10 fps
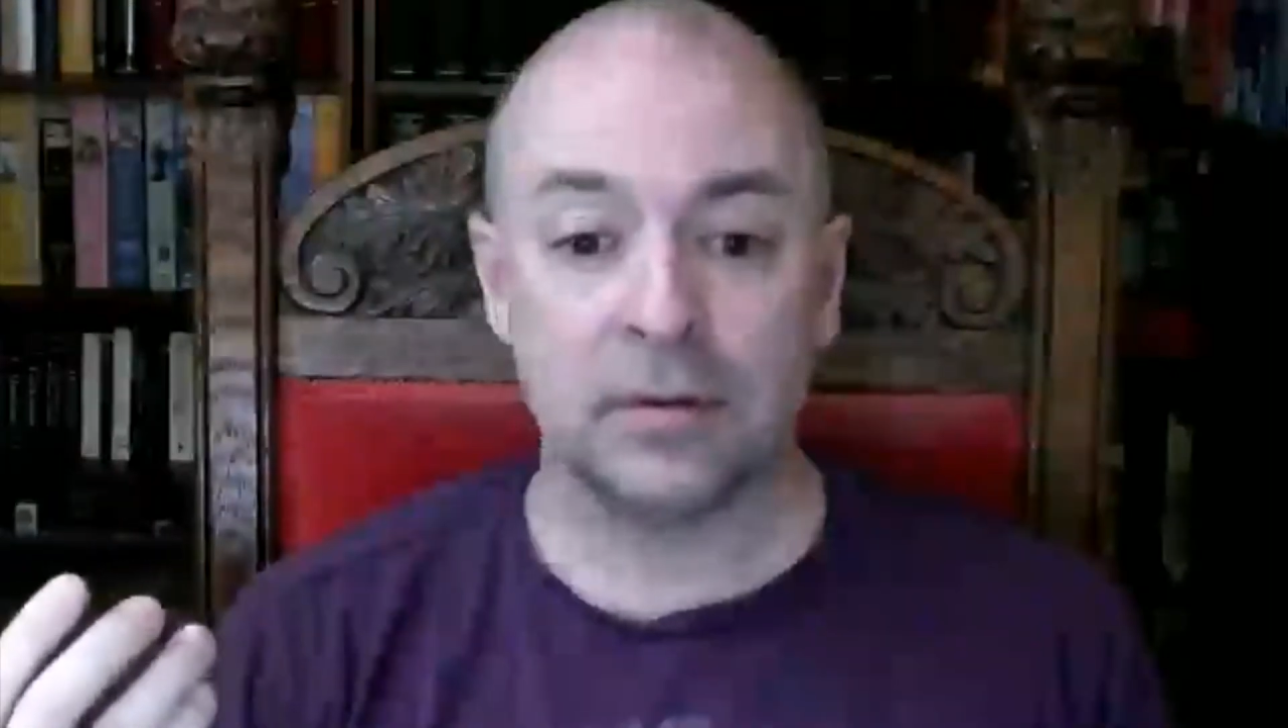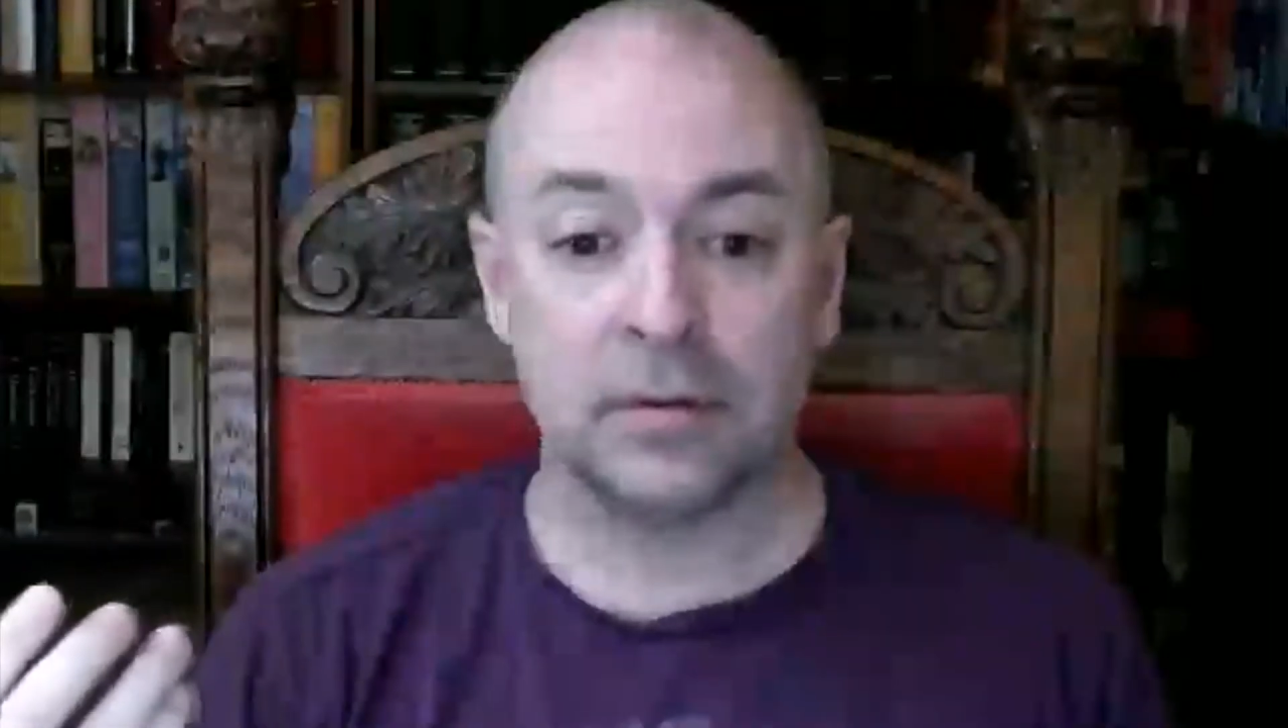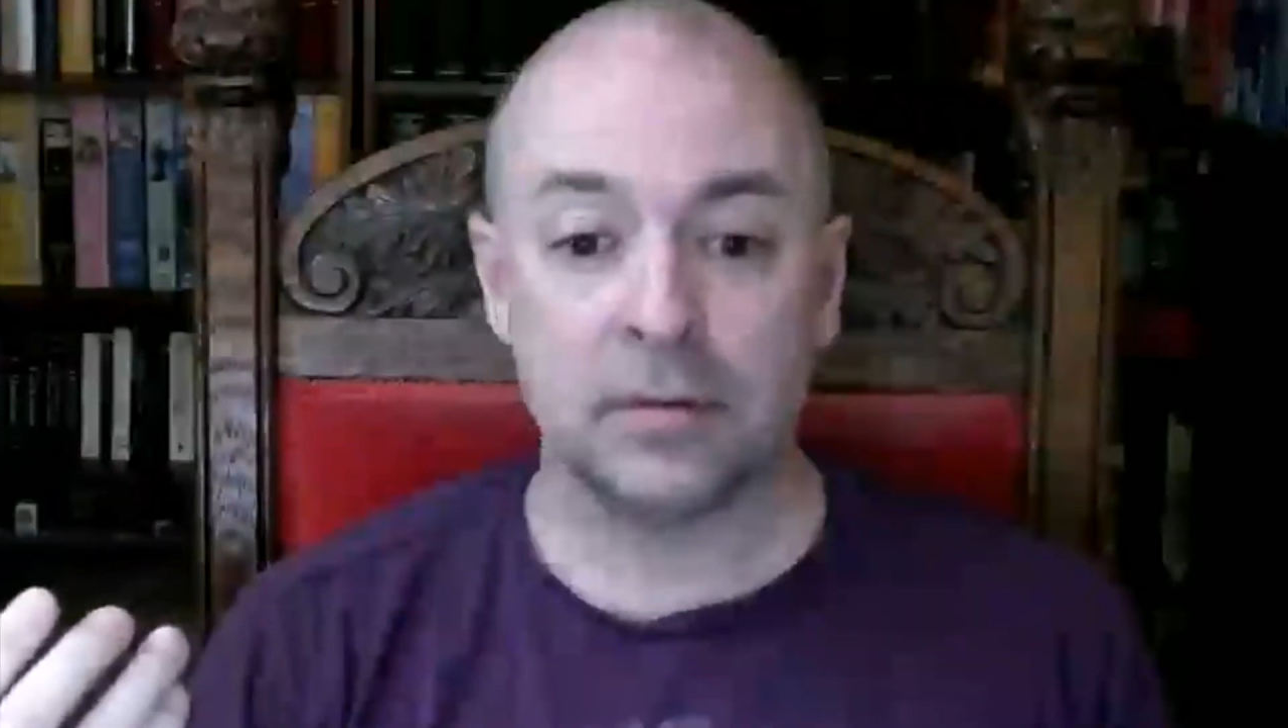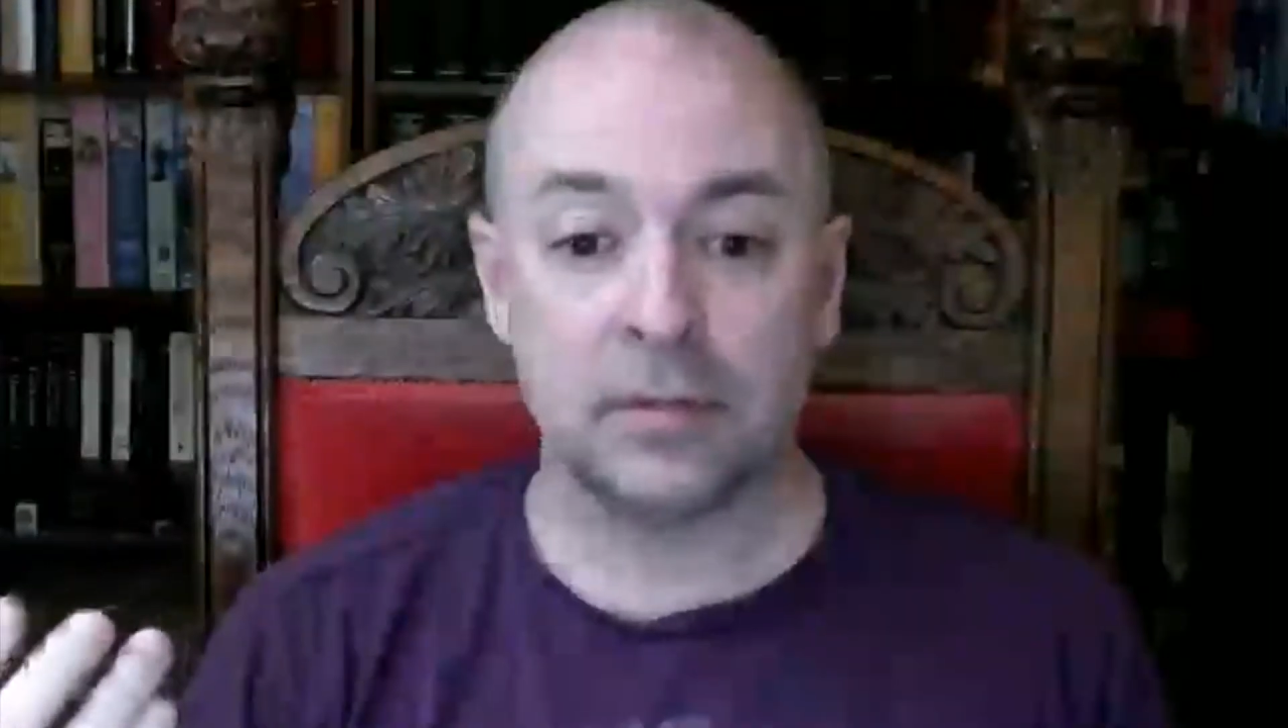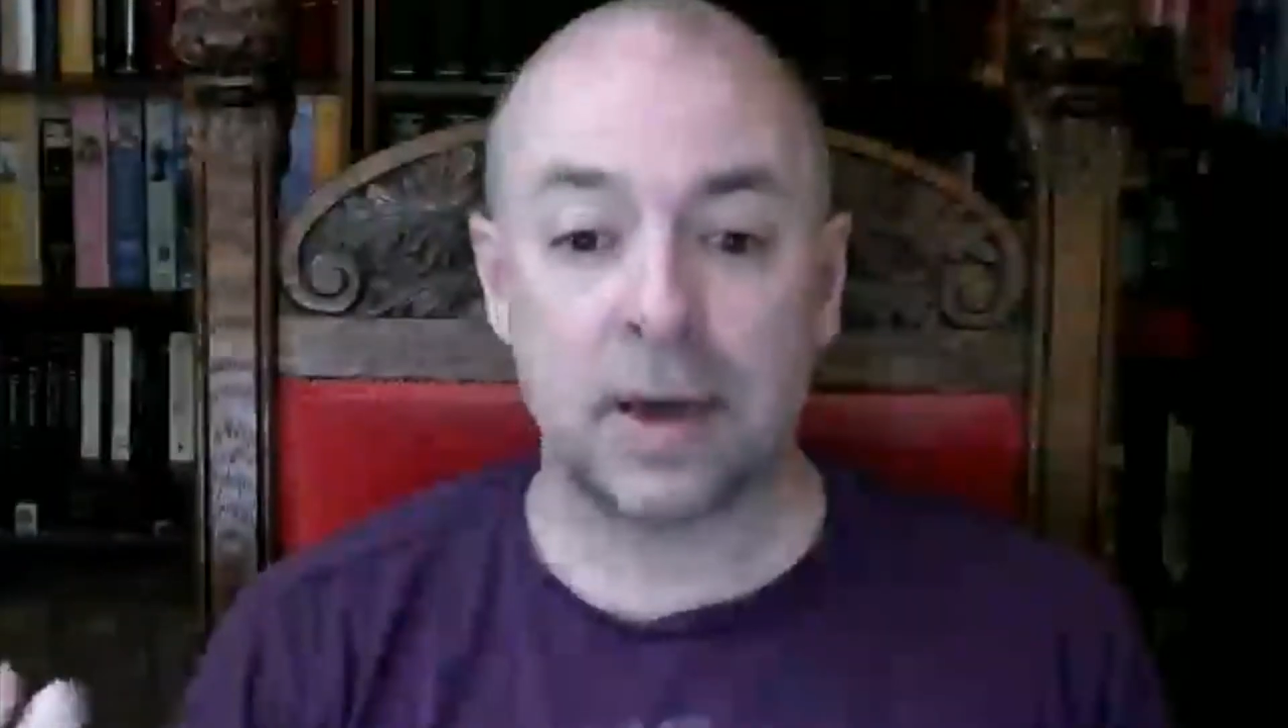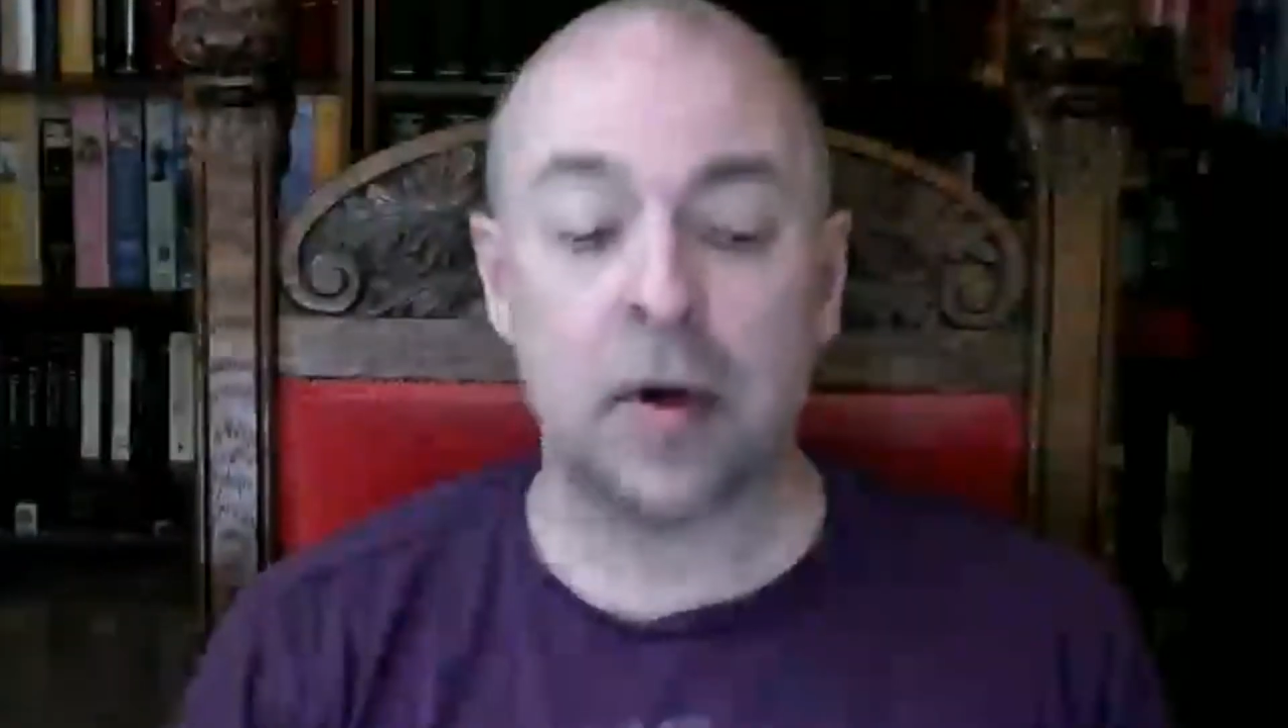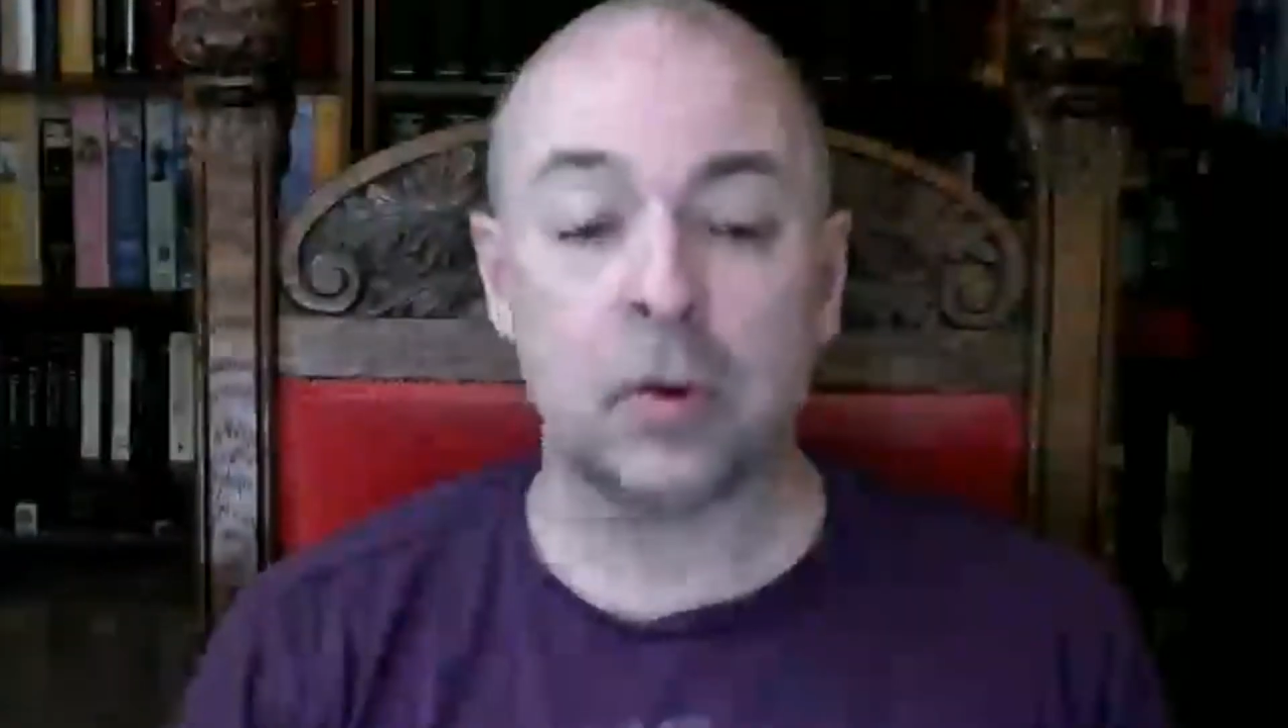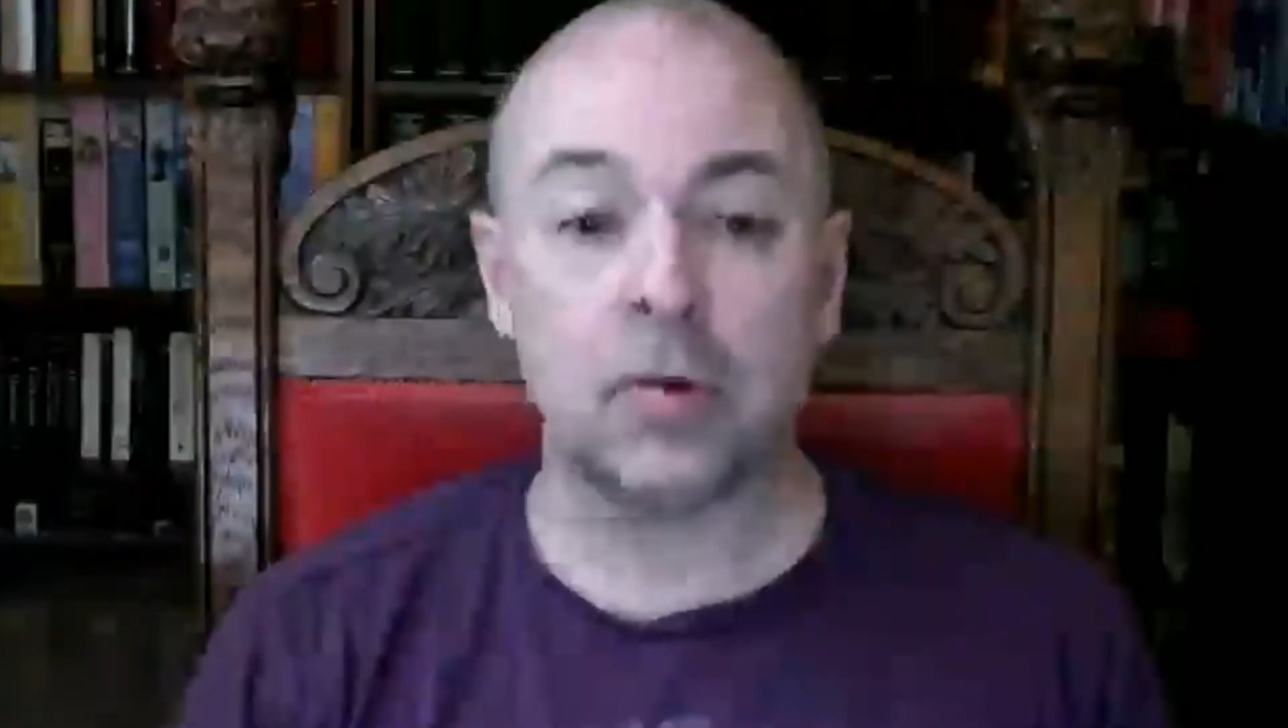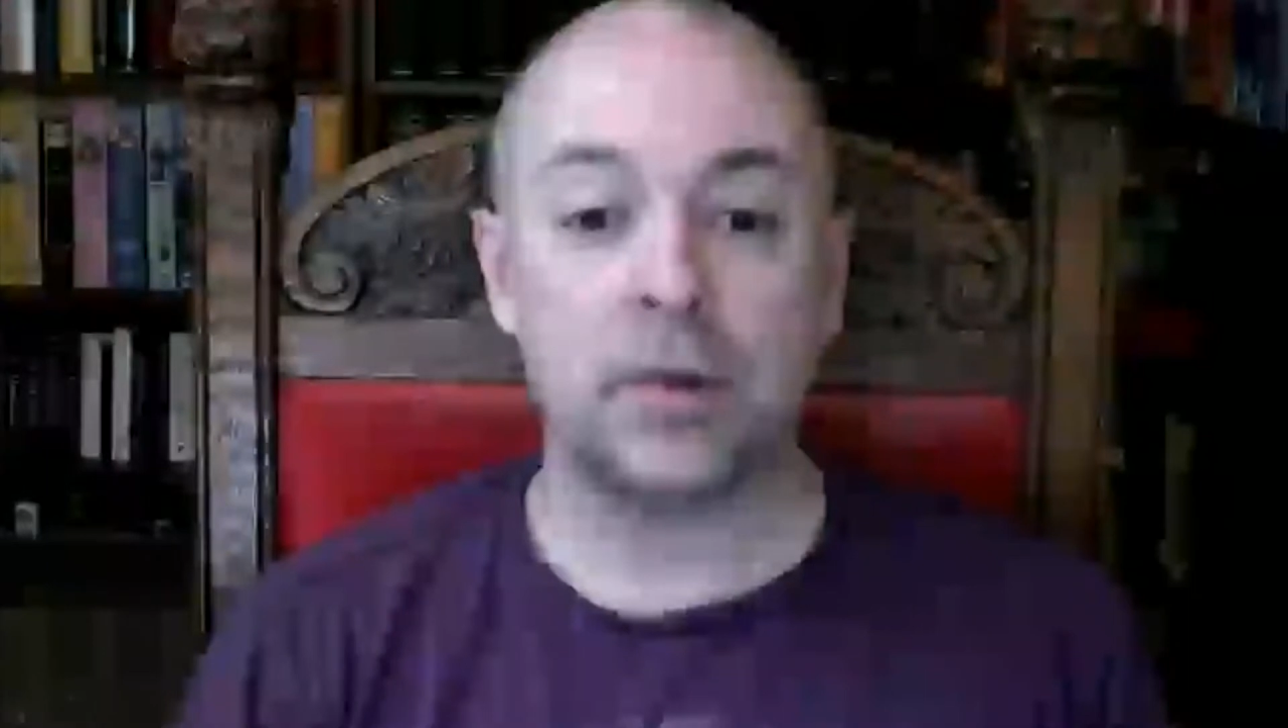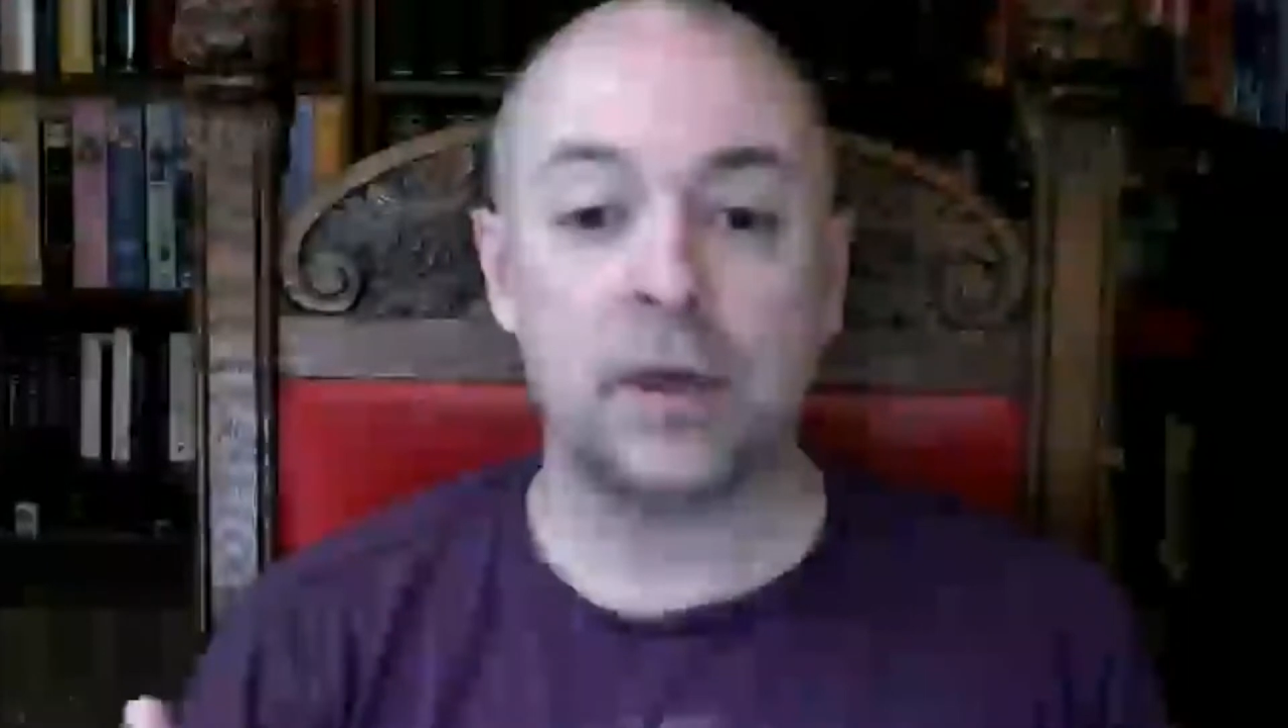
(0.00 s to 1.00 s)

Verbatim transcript: power, they may have